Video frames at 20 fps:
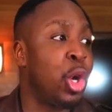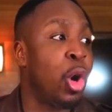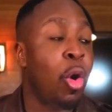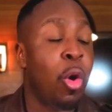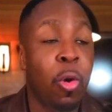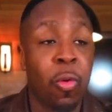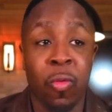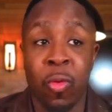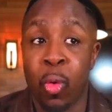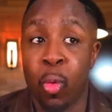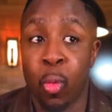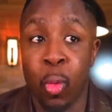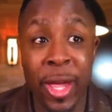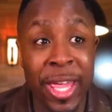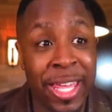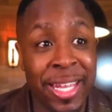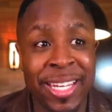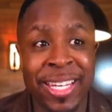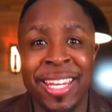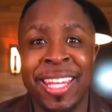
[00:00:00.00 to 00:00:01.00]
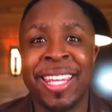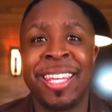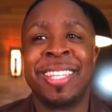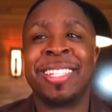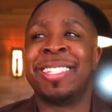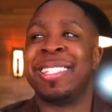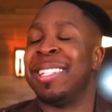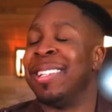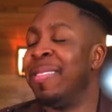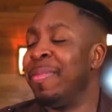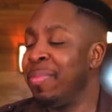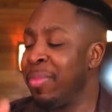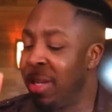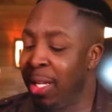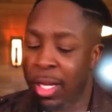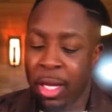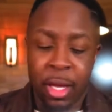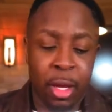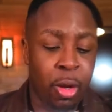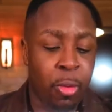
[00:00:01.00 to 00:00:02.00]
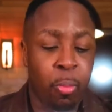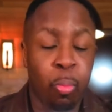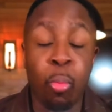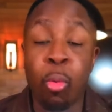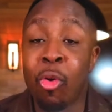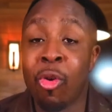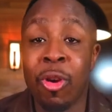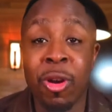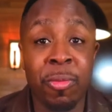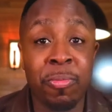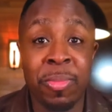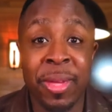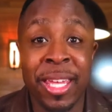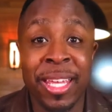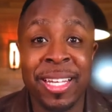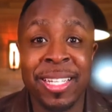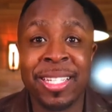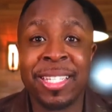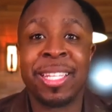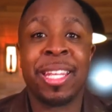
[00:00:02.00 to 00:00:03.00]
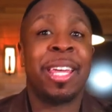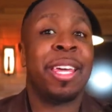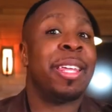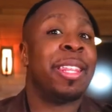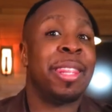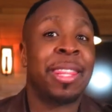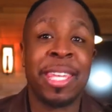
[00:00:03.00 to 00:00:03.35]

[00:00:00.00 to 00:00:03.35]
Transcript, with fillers: Jehovah's Witness, Mormons.